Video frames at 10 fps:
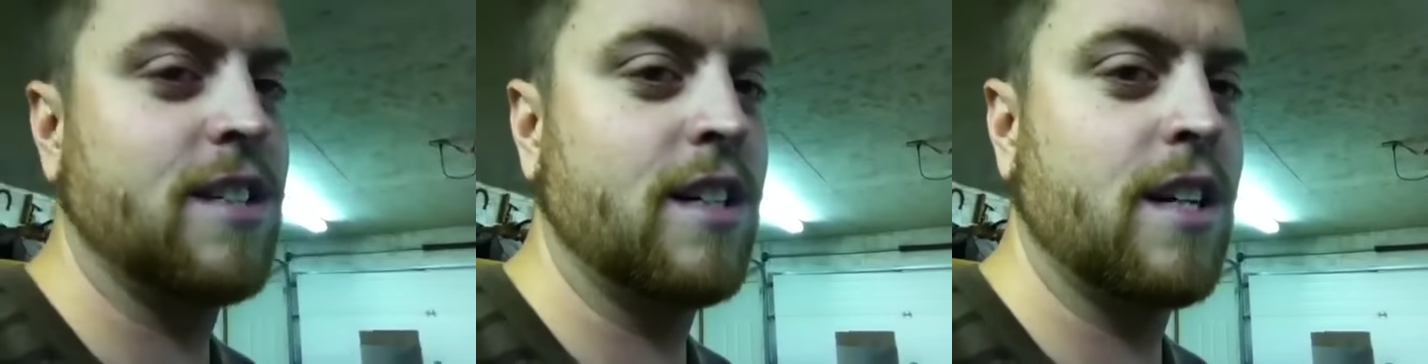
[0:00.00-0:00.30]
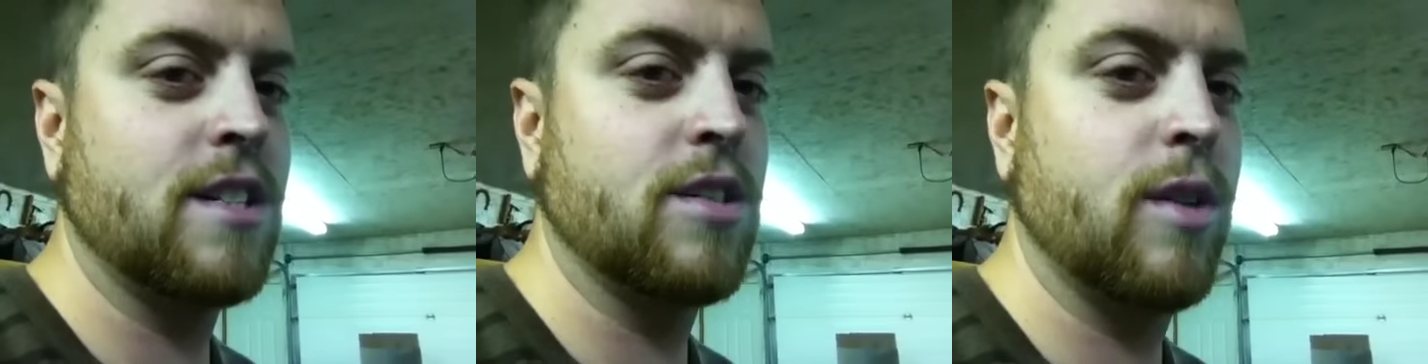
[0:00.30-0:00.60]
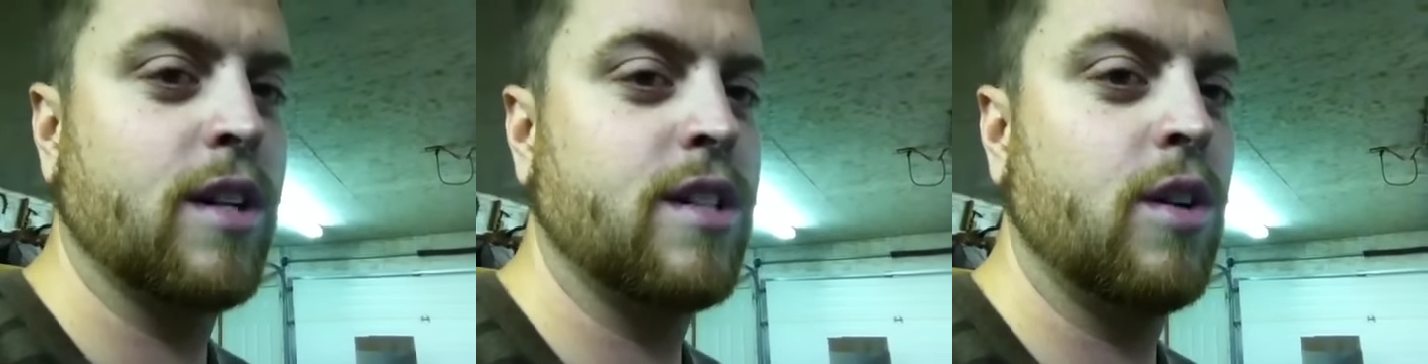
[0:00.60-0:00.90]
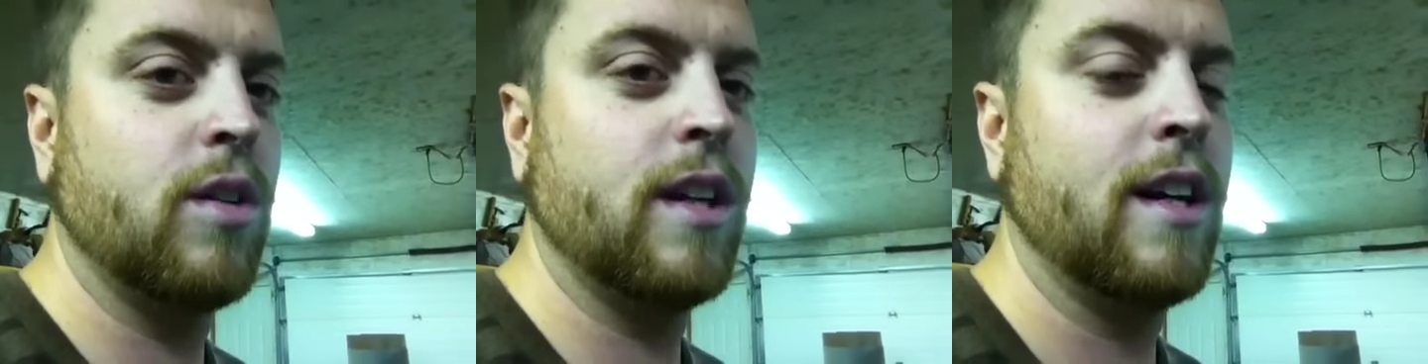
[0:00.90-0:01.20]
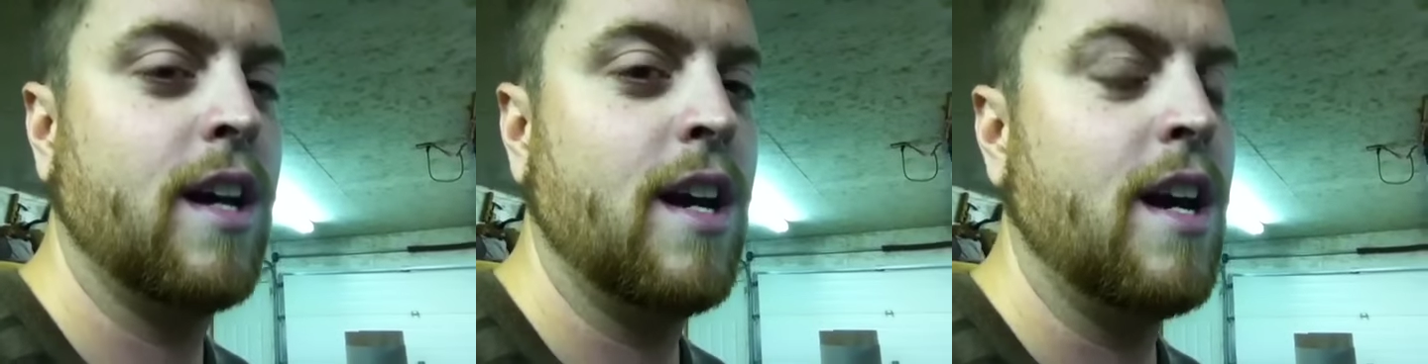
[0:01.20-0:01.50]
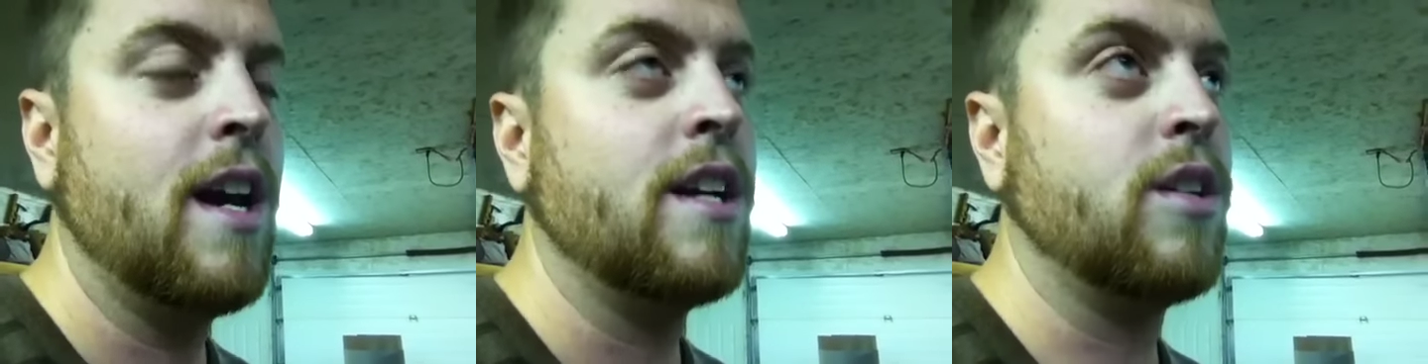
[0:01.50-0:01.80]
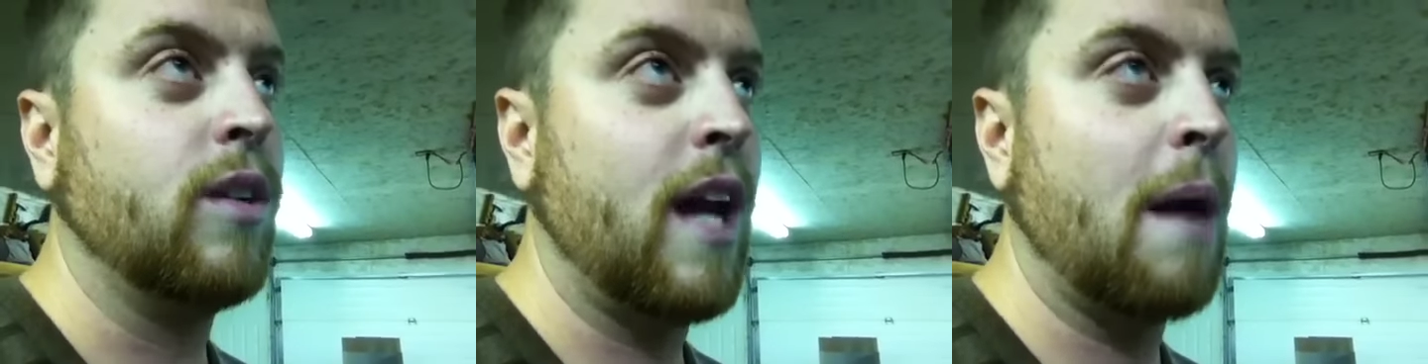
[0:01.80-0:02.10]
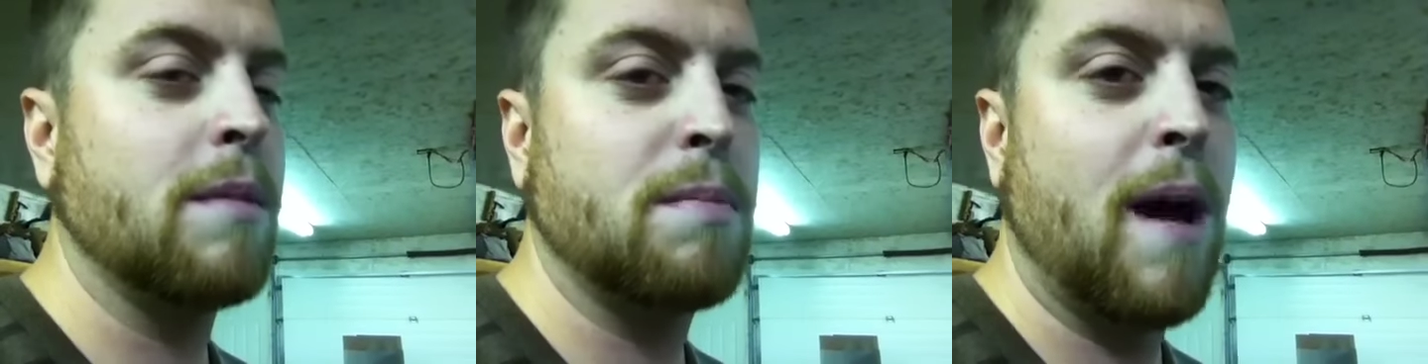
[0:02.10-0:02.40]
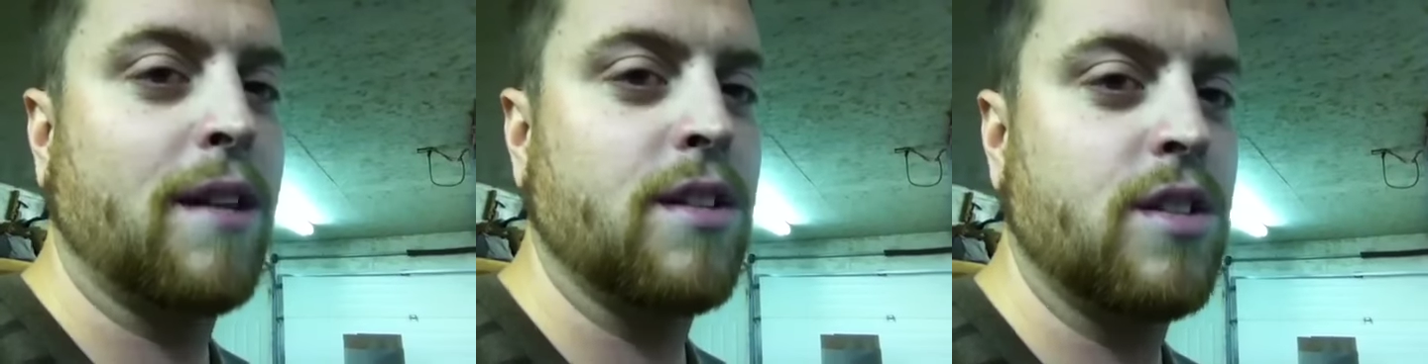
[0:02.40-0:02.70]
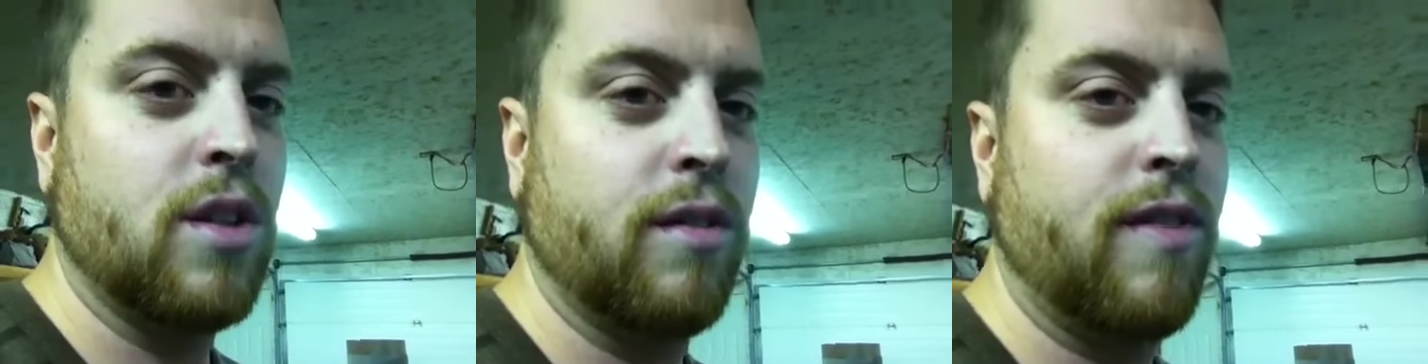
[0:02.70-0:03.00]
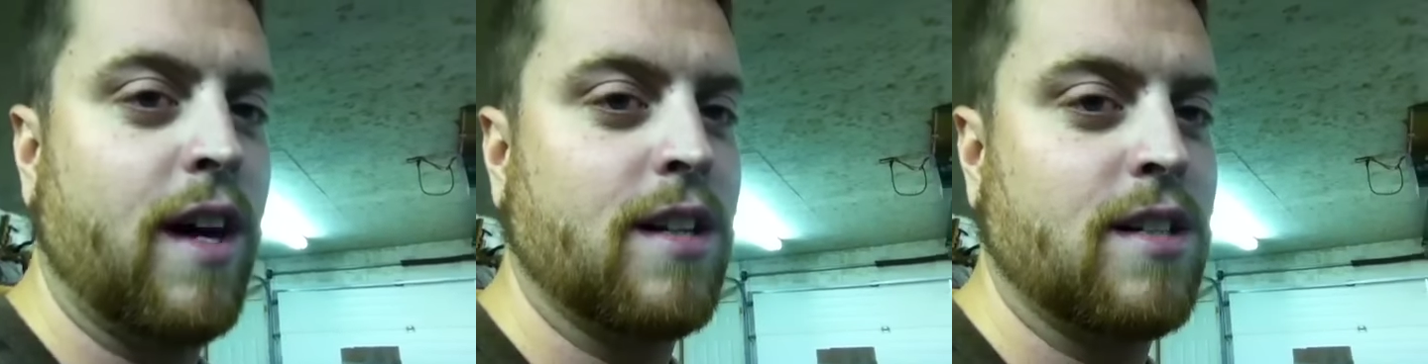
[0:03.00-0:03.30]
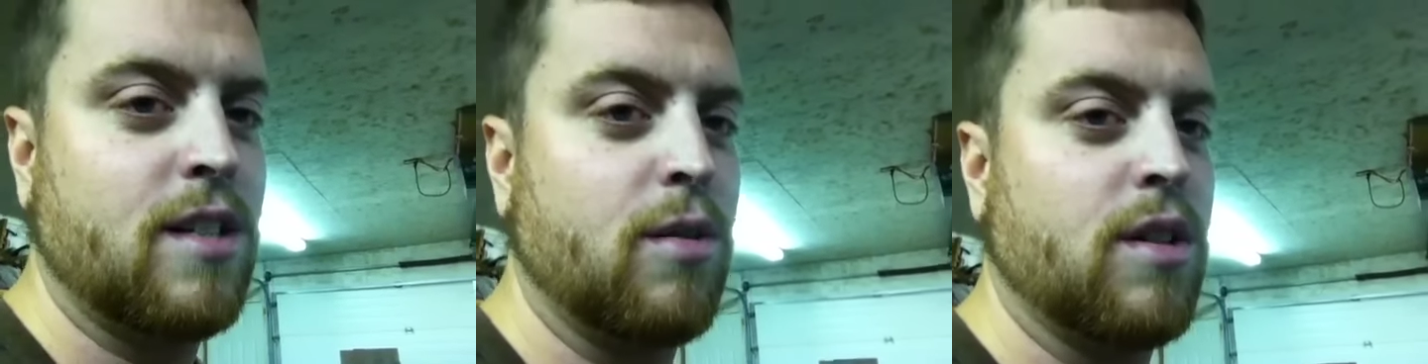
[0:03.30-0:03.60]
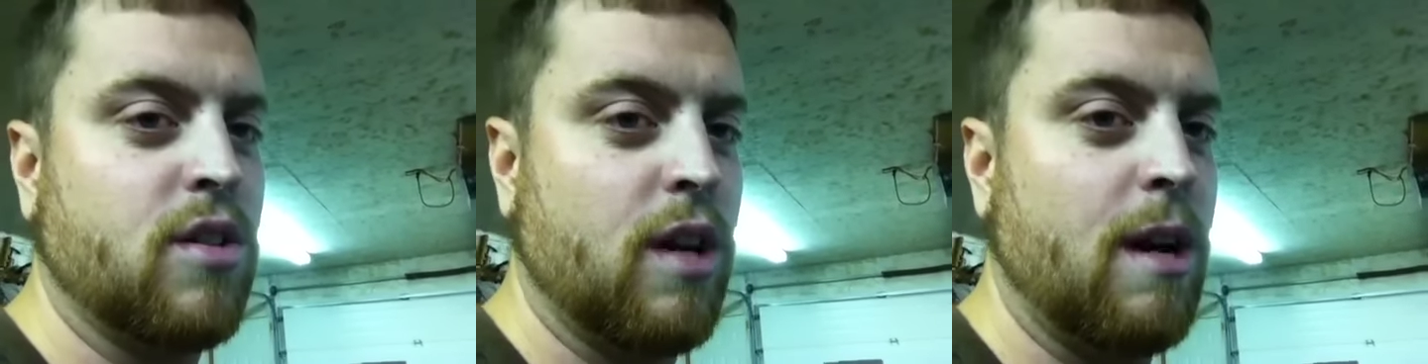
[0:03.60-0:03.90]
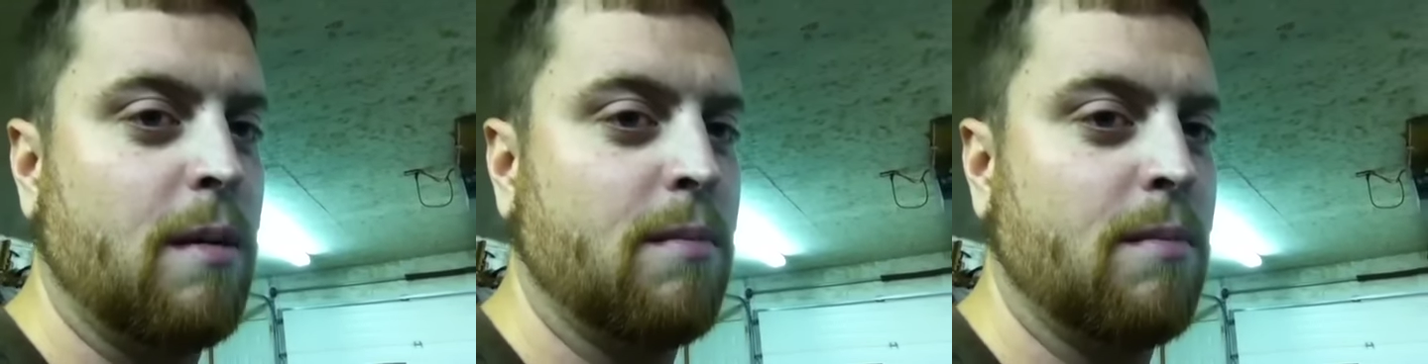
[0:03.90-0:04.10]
She doesn't drink. She only hammers back the Sudafed to extreme.